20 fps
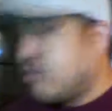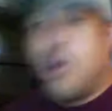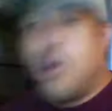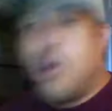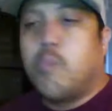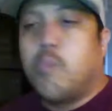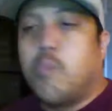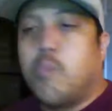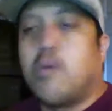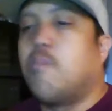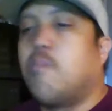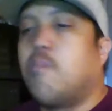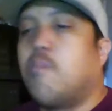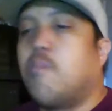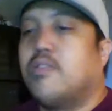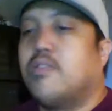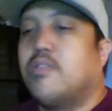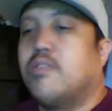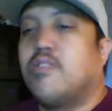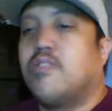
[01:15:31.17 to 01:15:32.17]

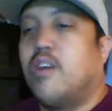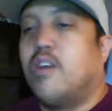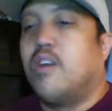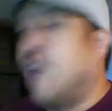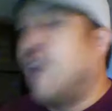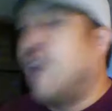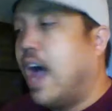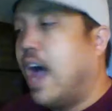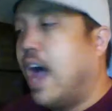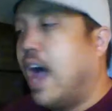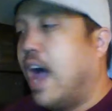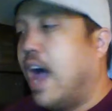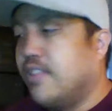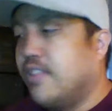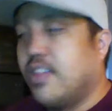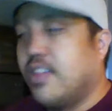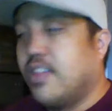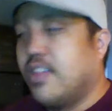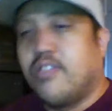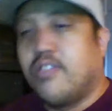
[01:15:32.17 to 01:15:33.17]
purpose of having
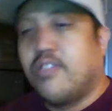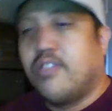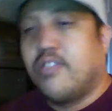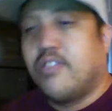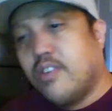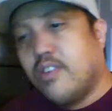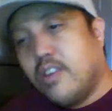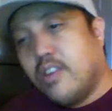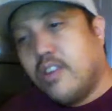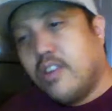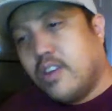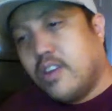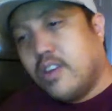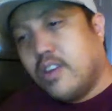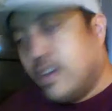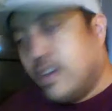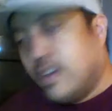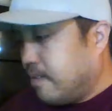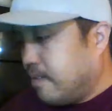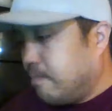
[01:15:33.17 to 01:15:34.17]
this
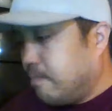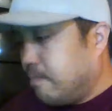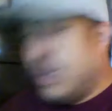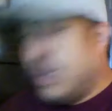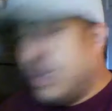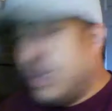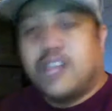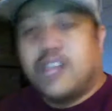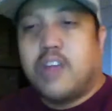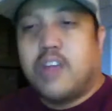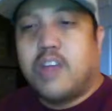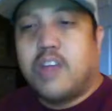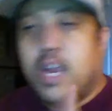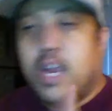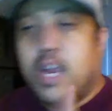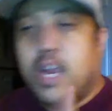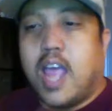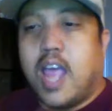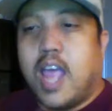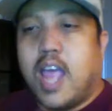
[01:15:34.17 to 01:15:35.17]
because I already
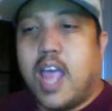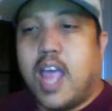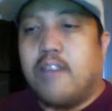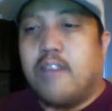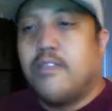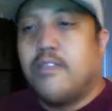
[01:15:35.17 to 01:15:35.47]
have